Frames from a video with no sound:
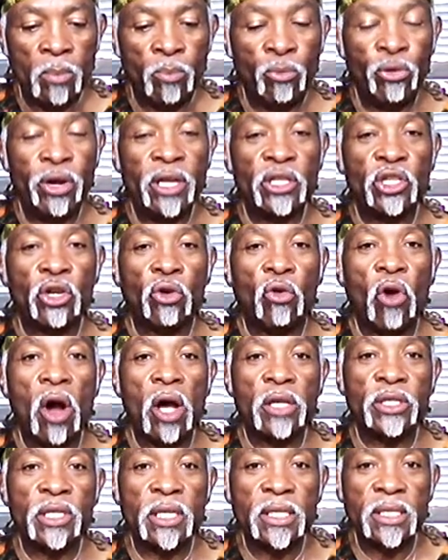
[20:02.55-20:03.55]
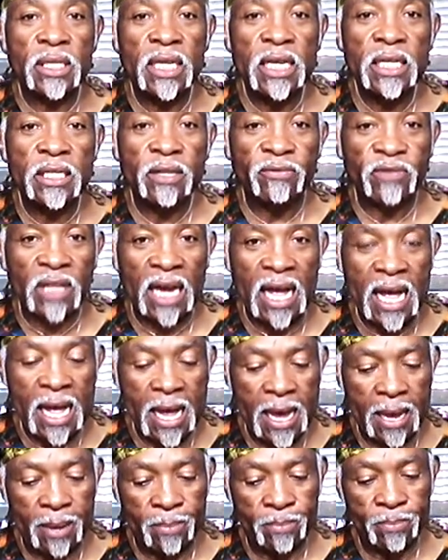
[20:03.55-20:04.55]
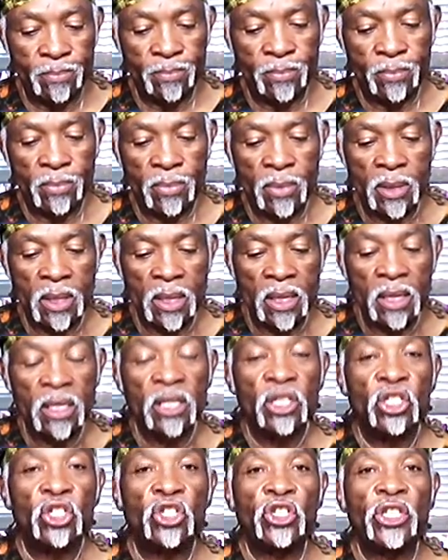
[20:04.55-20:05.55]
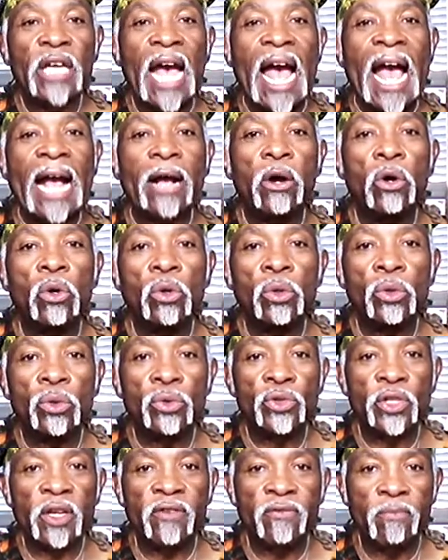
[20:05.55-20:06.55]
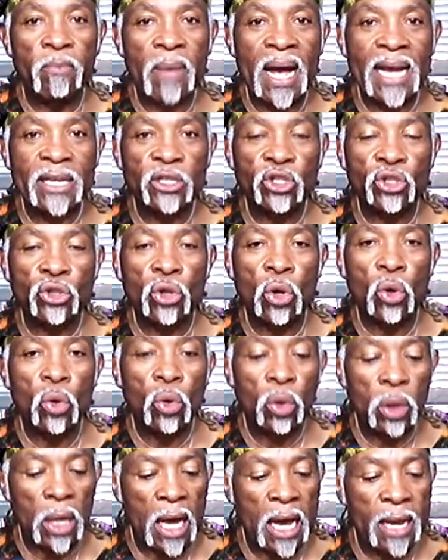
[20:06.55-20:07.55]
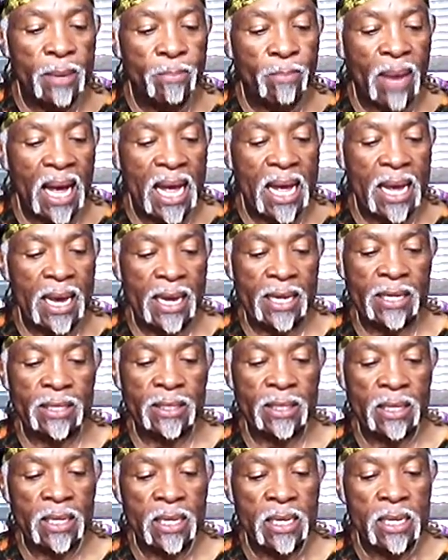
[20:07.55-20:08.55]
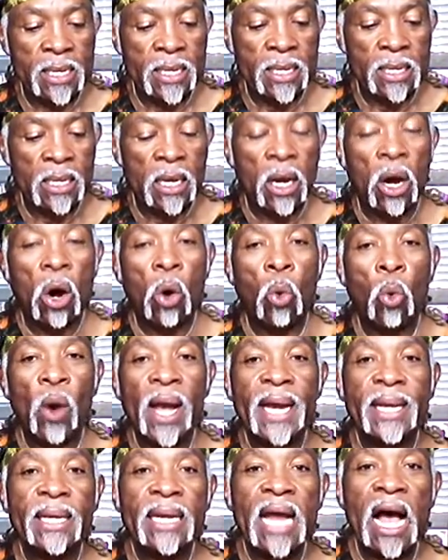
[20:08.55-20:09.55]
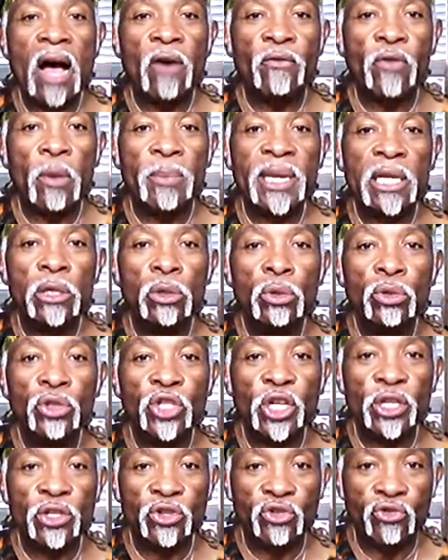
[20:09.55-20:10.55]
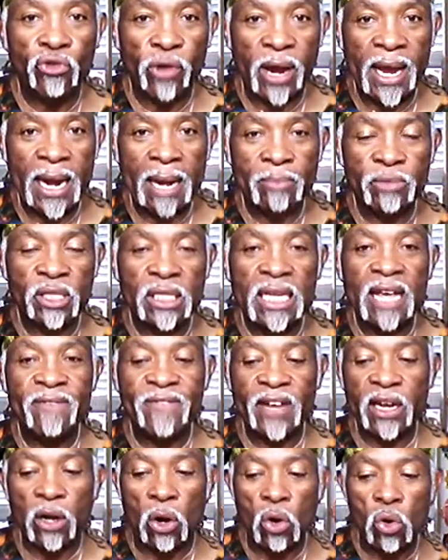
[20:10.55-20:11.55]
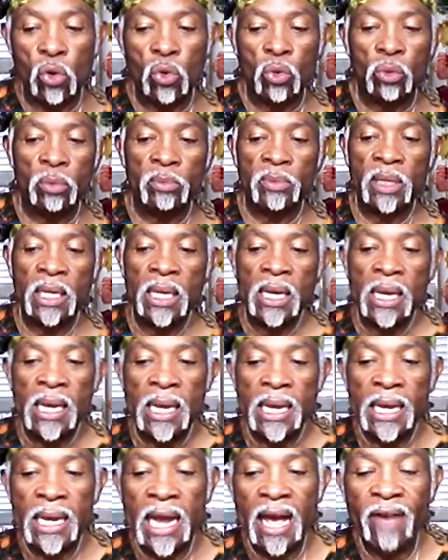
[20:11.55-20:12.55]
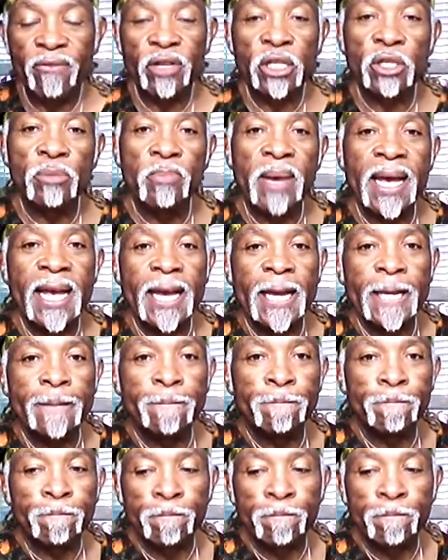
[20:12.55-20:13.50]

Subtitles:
Bridge across the seas of time. Shackles of my soul unbind. Awake now from illusion's dread. I'm safe at home in heaven's bed.